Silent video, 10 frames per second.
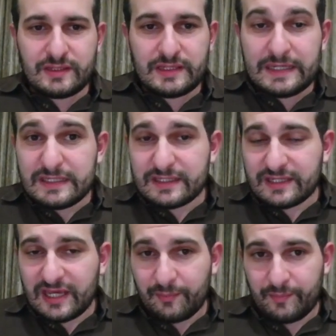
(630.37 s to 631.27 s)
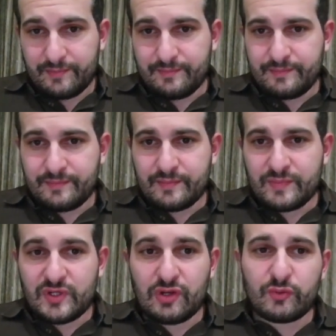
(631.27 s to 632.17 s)
In the game,
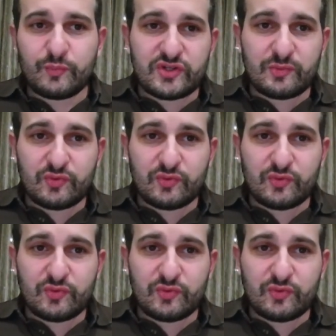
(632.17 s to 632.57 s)
not bishop